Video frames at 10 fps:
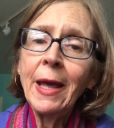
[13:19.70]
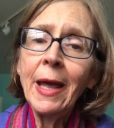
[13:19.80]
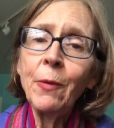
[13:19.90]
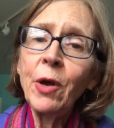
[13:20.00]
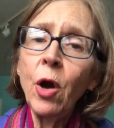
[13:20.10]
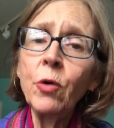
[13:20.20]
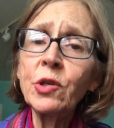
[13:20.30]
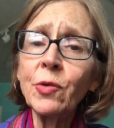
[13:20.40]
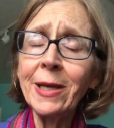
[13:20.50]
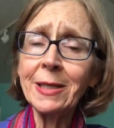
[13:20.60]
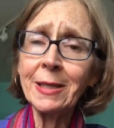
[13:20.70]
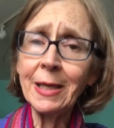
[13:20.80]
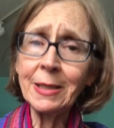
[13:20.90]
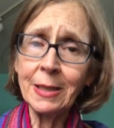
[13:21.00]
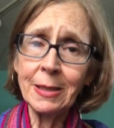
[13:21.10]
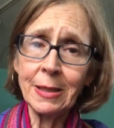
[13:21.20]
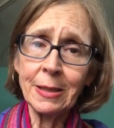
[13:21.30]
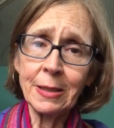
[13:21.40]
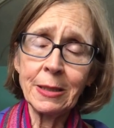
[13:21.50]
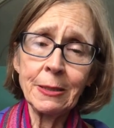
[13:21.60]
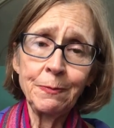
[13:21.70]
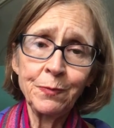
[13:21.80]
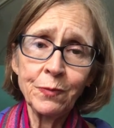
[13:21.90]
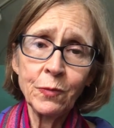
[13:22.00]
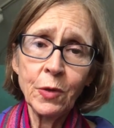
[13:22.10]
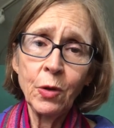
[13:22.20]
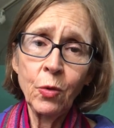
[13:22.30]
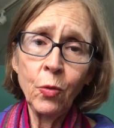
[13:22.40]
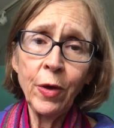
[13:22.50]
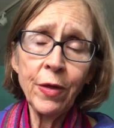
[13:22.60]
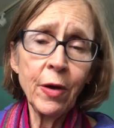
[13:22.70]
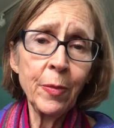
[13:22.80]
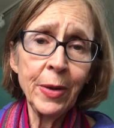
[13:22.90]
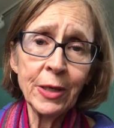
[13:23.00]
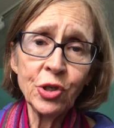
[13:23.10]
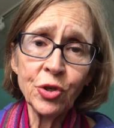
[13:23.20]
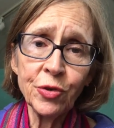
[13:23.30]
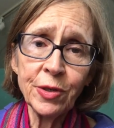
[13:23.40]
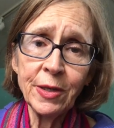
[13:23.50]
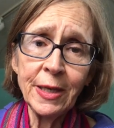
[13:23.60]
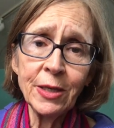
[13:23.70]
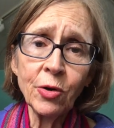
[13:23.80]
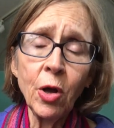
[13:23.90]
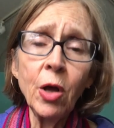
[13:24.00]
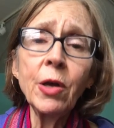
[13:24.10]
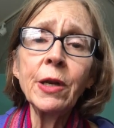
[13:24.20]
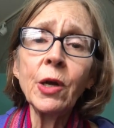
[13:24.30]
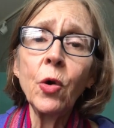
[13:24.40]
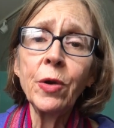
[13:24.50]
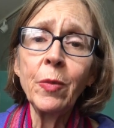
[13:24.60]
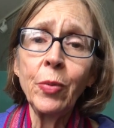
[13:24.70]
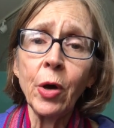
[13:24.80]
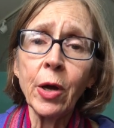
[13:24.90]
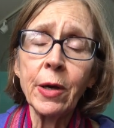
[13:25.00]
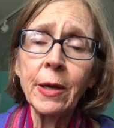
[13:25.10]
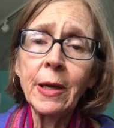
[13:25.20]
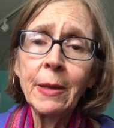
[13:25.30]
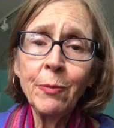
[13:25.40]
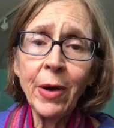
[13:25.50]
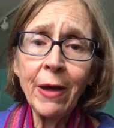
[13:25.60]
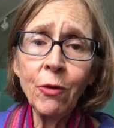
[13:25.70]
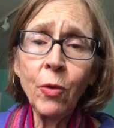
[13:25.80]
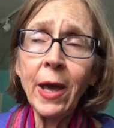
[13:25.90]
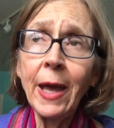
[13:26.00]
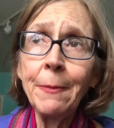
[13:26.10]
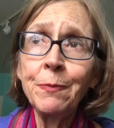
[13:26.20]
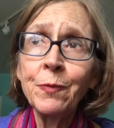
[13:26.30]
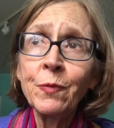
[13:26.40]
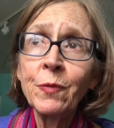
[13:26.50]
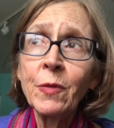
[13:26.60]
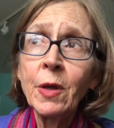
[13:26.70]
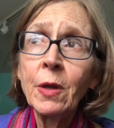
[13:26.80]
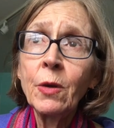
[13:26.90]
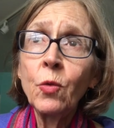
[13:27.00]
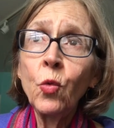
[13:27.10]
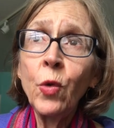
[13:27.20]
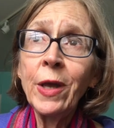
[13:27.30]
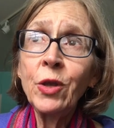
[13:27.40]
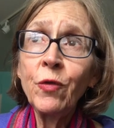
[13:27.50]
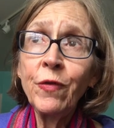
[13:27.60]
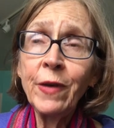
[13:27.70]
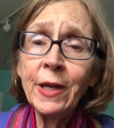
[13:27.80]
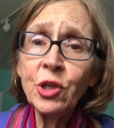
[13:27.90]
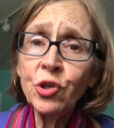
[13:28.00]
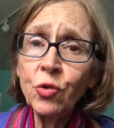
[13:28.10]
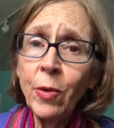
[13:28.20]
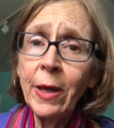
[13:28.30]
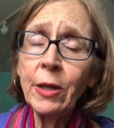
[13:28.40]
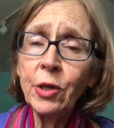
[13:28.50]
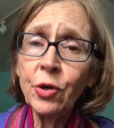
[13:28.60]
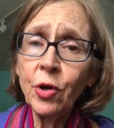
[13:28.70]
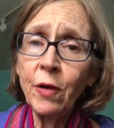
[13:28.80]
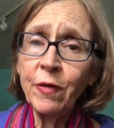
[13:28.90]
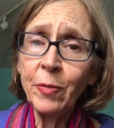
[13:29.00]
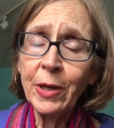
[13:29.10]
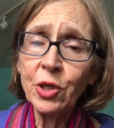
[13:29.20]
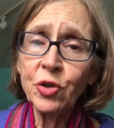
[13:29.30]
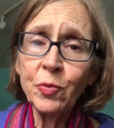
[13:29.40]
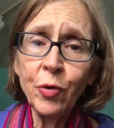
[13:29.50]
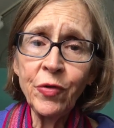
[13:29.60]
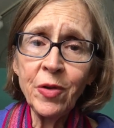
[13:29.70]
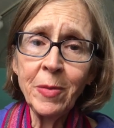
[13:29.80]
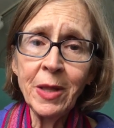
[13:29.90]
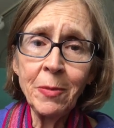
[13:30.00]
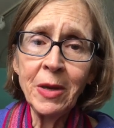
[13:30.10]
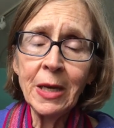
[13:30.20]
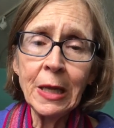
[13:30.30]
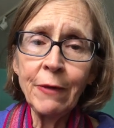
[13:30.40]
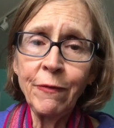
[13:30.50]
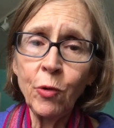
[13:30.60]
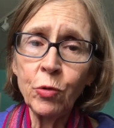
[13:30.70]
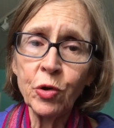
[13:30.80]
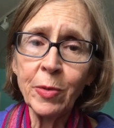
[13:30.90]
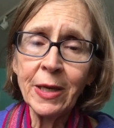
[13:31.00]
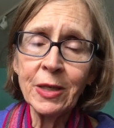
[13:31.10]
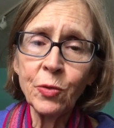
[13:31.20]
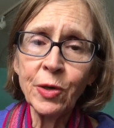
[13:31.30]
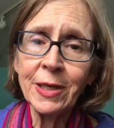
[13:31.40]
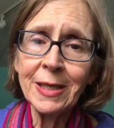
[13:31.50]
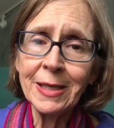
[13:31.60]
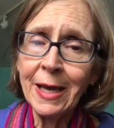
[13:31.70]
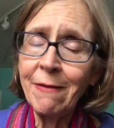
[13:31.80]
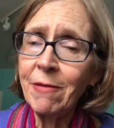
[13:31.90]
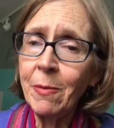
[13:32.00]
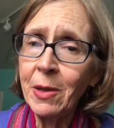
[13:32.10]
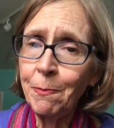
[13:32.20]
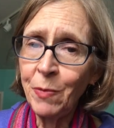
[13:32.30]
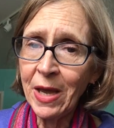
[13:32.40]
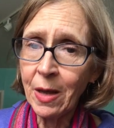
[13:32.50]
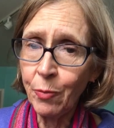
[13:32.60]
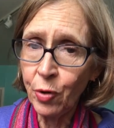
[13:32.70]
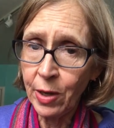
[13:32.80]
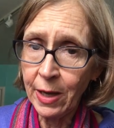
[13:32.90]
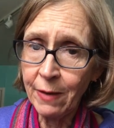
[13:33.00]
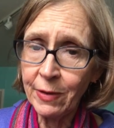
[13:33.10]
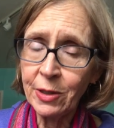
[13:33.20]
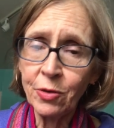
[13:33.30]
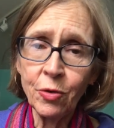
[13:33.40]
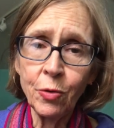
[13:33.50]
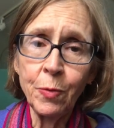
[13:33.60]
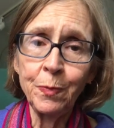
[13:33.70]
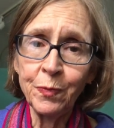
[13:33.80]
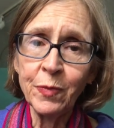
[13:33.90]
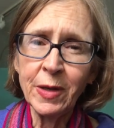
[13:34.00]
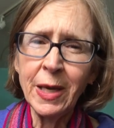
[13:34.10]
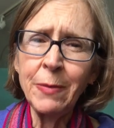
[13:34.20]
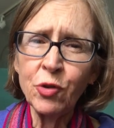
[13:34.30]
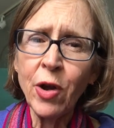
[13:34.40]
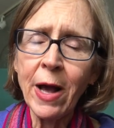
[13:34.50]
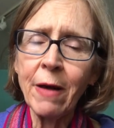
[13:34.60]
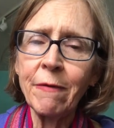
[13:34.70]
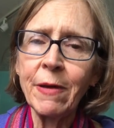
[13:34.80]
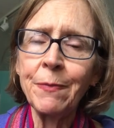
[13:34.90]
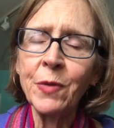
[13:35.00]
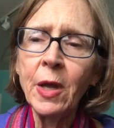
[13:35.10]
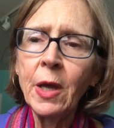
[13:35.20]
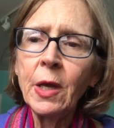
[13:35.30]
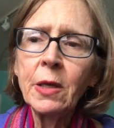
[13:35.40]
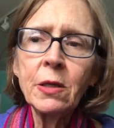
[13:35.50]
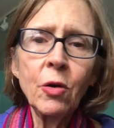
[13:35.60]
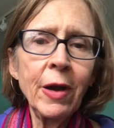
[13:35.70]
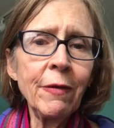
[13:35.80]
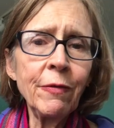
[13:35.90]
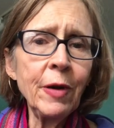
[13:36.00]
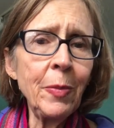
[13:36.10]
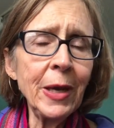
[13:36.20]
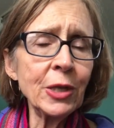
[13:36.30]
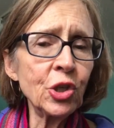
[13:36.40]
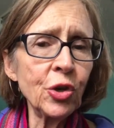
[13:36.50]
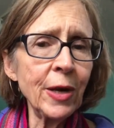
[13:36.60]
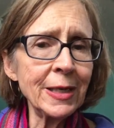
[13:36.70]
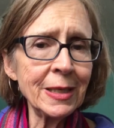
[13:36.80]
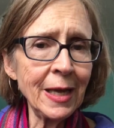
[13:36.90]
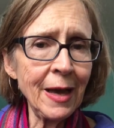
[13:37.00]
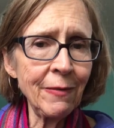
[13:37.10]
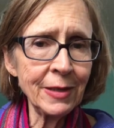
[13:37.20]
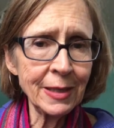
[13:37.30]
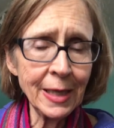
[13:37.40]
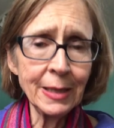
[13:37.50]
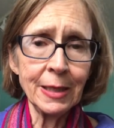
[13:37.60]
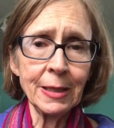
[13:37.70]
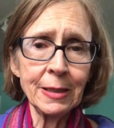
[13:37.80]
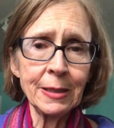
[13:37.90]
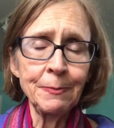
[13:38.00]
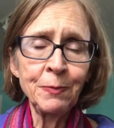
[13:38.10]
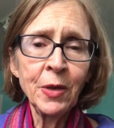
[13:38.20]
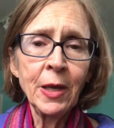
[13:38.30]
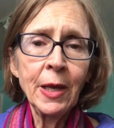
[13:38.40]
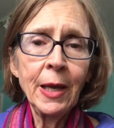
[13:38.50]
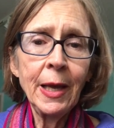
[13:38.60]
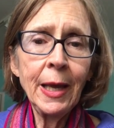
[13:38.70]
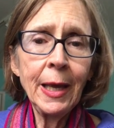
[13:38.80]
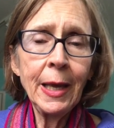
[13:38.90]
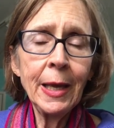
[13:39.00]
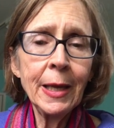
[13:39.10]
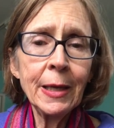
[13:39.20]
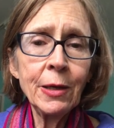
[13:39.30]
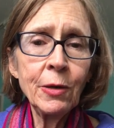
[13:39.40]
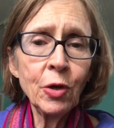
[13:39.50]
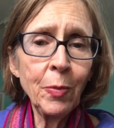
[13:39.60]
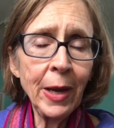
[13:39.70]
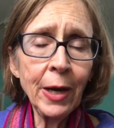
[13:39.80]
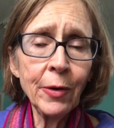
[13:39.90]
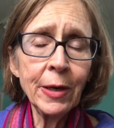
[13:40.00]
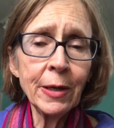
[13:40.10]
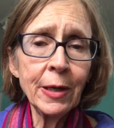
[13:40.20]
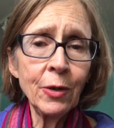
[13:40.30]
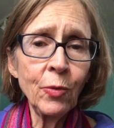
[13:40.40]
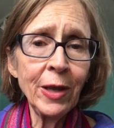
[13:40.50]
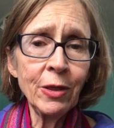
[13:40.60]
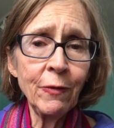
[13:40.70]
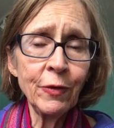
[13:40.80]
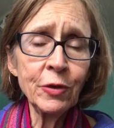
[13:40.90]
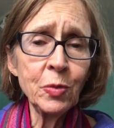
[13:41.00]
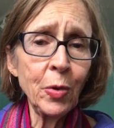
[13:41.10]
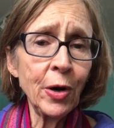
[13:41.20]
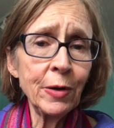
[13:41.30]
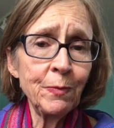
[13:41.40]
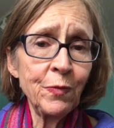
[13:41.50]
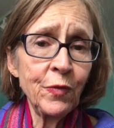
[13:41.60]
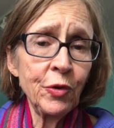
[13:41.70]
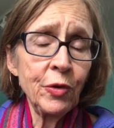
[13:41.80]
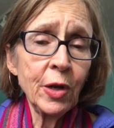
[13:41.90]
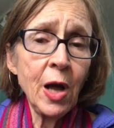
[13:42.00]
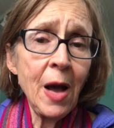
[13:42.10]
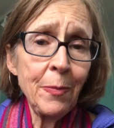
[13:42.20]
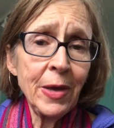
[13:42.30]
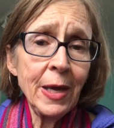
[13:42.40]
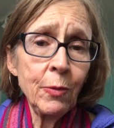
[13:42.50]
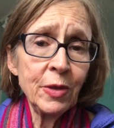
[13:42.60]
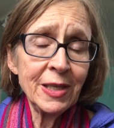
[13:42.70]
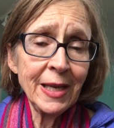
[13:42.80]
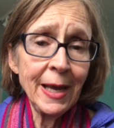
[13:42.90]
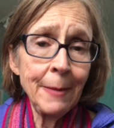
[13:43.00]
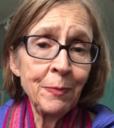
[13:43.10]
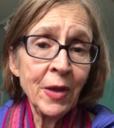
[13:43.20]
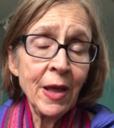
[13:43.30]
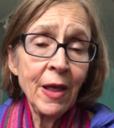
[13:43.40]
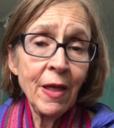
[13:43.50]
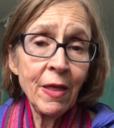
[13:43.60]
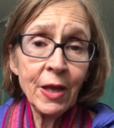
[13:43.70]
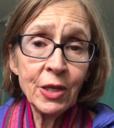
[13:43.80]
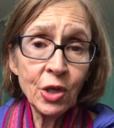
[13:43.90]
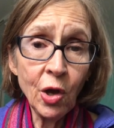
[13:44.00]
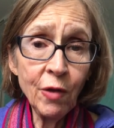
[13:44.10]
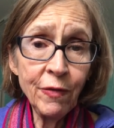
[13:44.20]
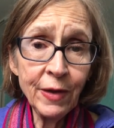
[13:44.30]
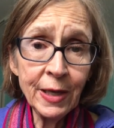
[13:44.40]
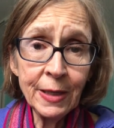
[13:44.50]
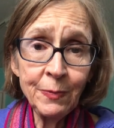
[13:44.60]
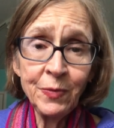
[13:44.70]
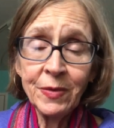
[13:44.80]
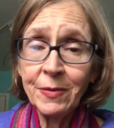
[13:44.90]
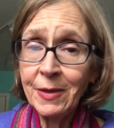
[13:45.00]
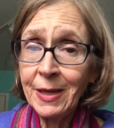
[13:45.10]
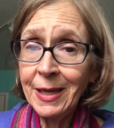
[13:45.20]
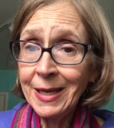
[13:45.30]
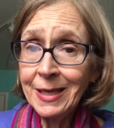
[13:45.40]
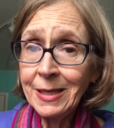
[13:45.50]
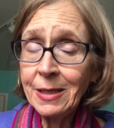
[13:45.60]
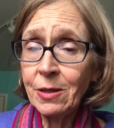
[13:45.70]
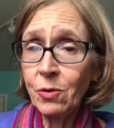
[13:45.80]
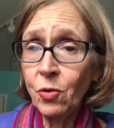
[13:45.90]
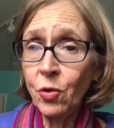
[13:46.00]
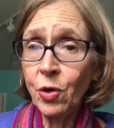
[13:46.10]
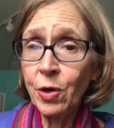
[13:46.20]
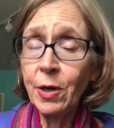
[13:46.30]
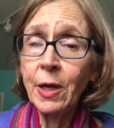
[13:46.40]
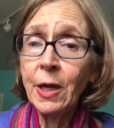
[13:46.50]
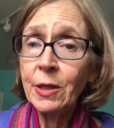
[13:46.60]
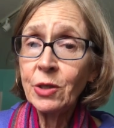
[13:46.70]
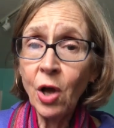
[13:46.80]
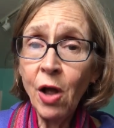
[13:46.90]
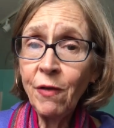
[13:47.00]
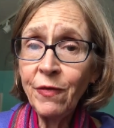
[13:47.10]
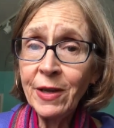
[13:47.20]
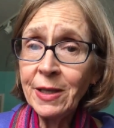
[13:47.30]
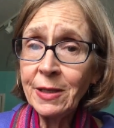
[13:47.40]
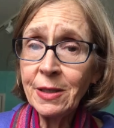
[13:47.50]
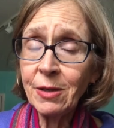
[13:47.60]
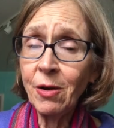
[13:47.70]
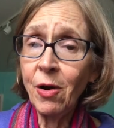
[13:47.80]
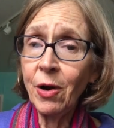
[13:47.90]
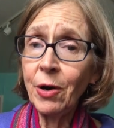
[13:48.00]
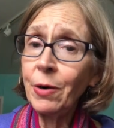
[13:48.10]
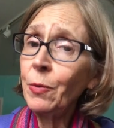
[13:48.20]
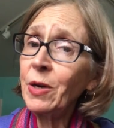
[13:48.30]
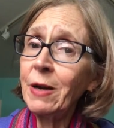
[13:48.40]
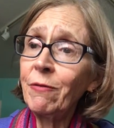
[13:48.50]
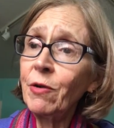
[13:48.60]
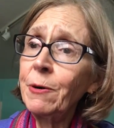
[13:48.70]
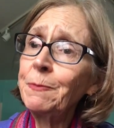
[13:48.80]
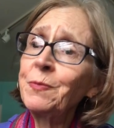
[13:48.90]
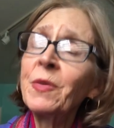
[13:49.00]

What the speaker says: And we always write sentences with our pictures. These are all going to go in a book. By the way, when you finish your whale and your dolphin pictures, put them in the manila folder because we're going to save them and make a book out of it. So keep track of them. So every picture has to have a sentence, and your parent can write the first part for you to copy. It would say, the dolphin is, or dolphins are, whatever